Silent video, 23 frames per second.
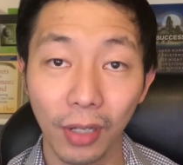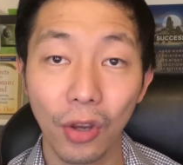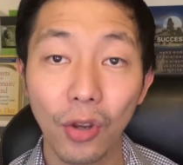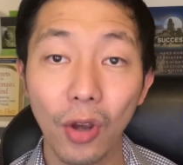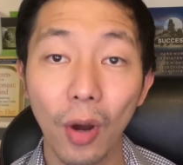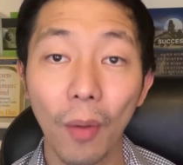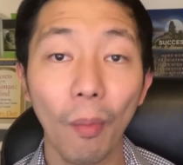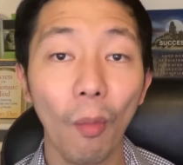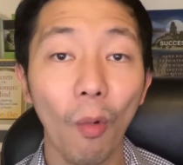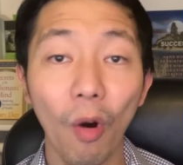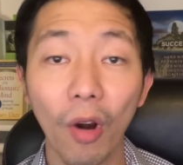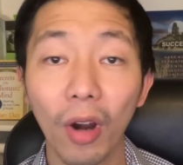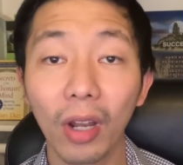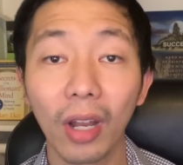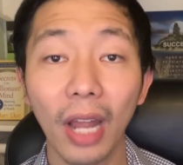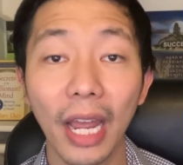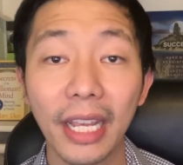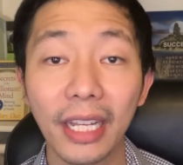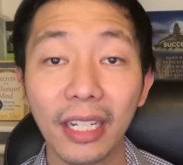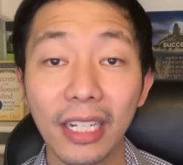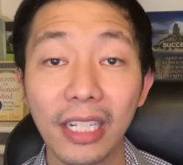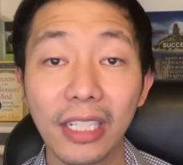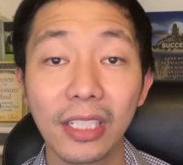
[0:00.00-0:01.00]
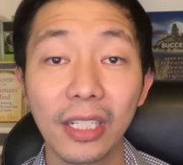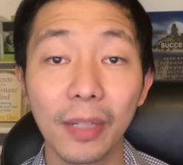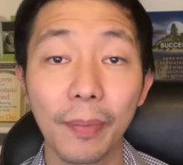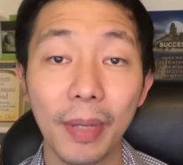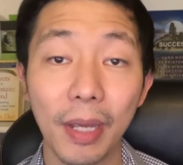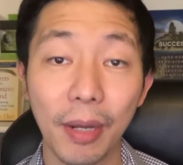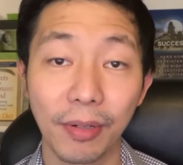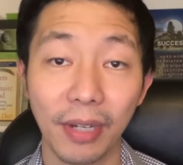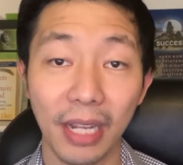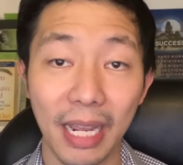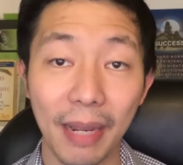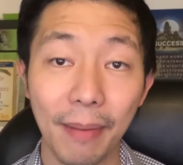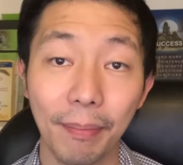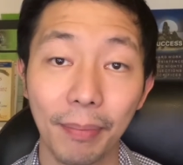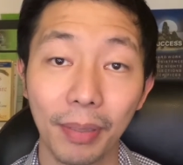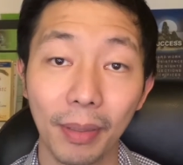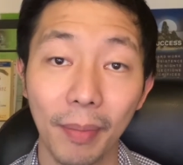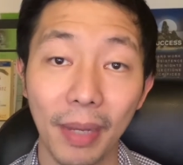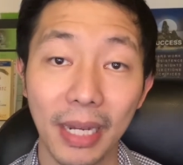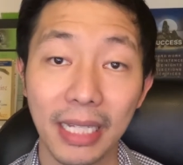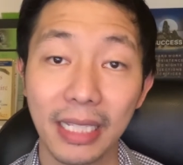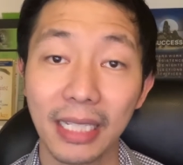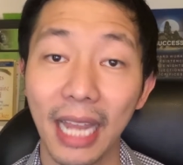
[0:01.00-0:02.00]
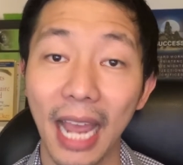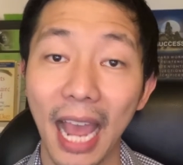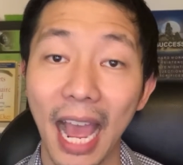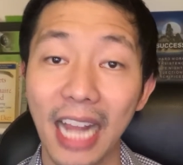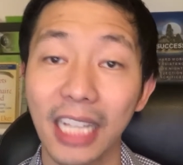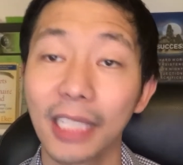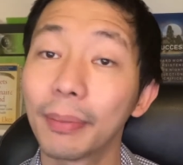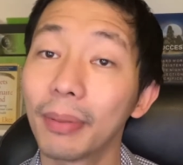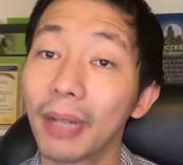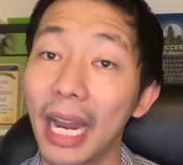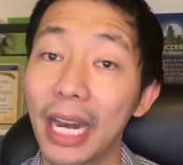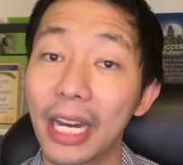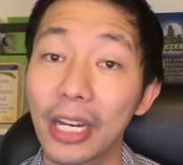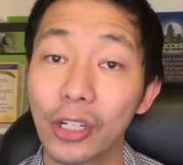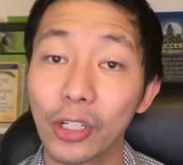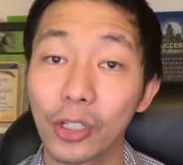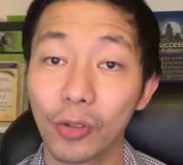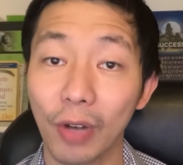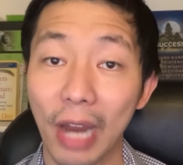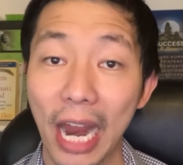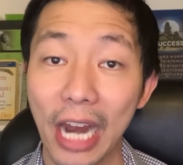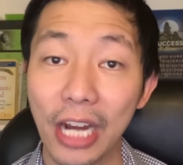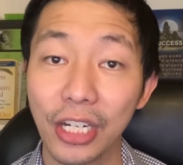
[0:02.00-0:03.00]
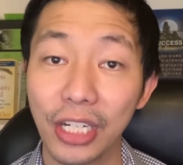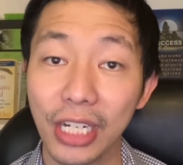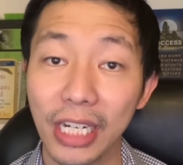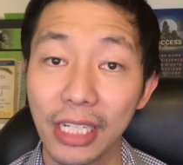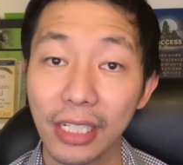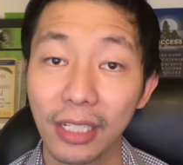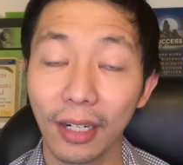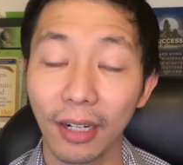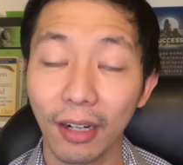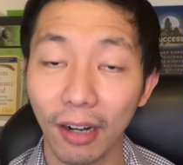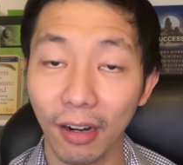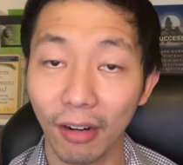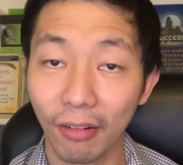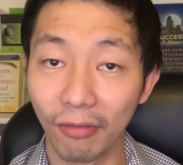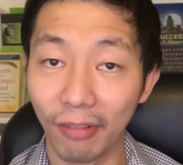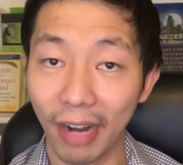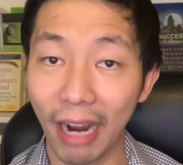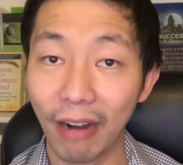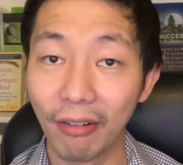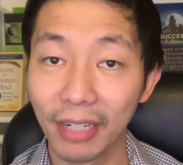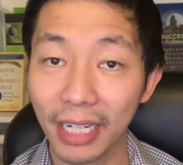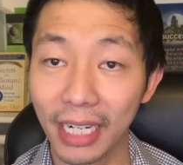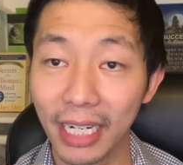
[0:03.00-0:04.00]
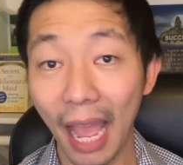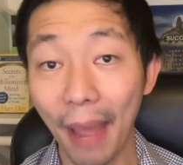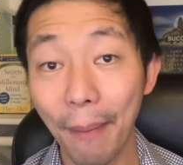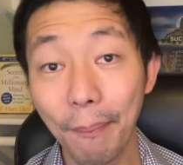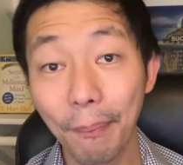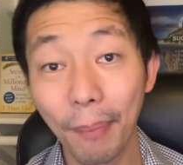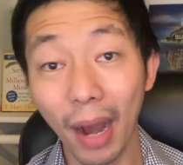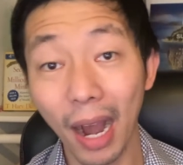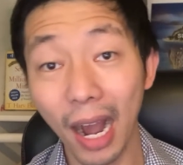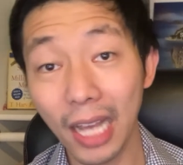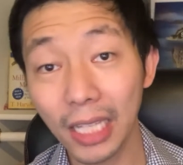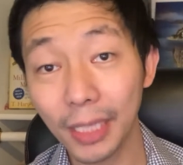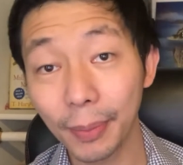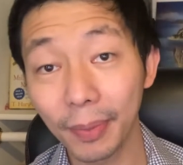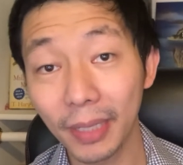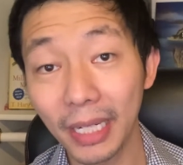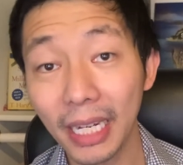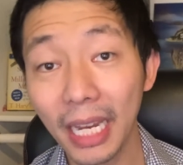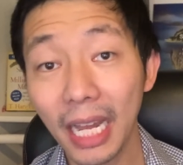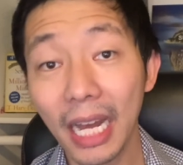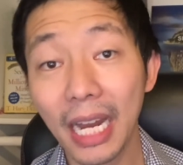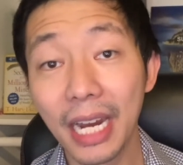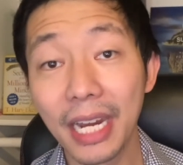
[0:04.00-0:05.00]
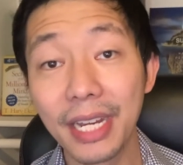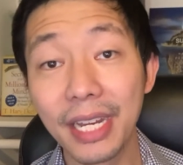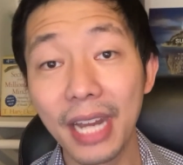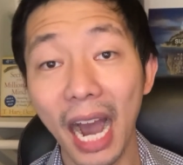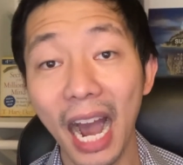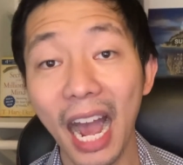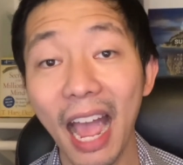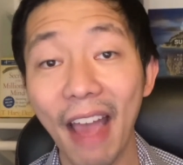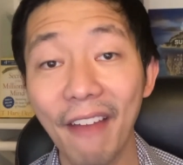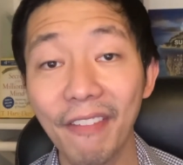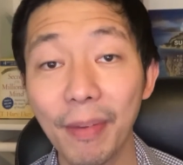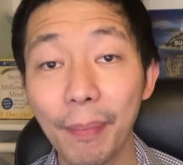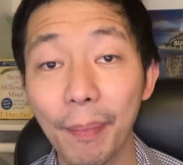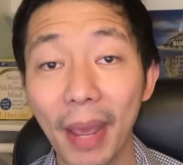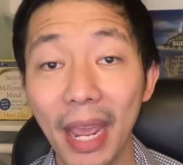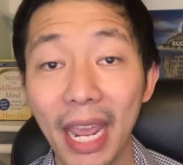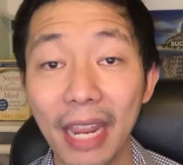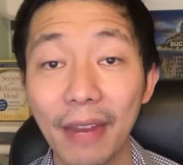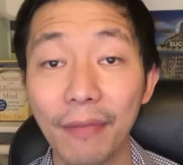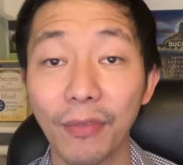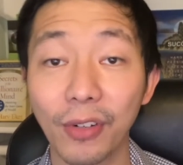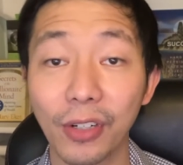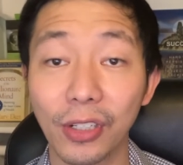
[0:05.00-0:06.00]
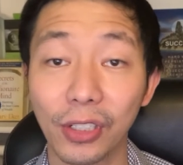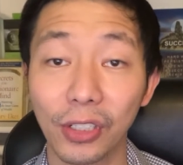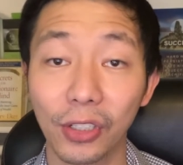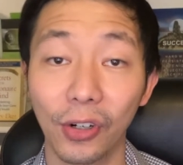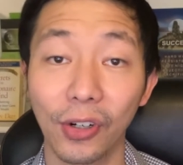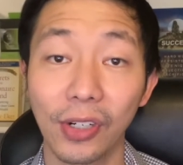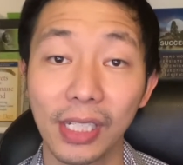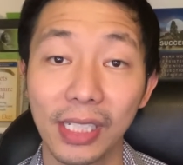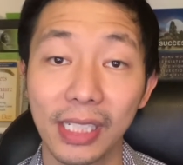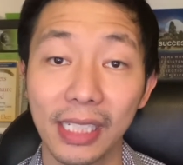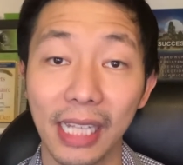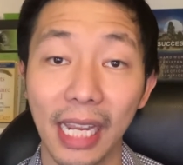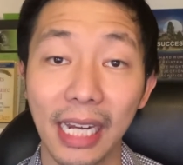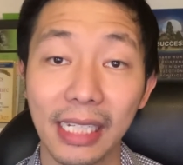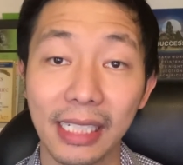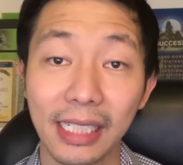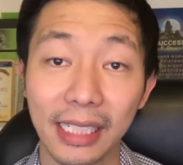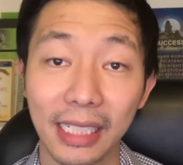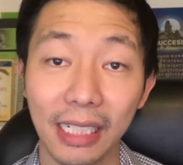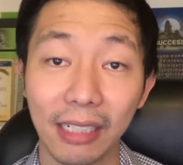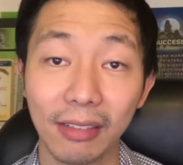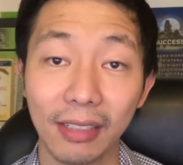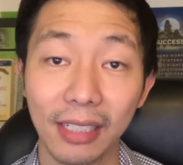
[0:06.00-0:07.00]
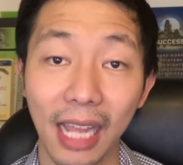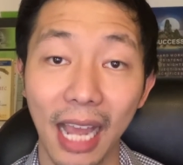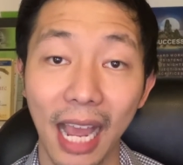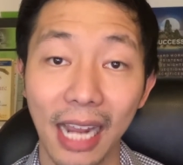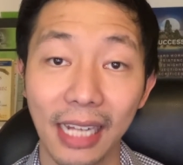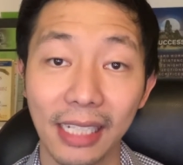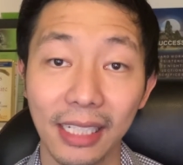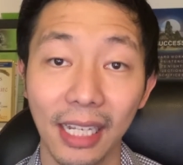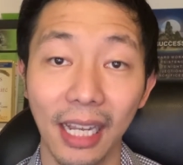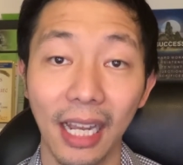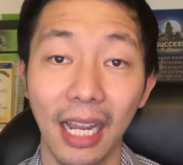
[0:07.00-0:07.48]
you're more likely to be able to implement tax planning strategies around it and possibly not have to pay for certain states' sales tax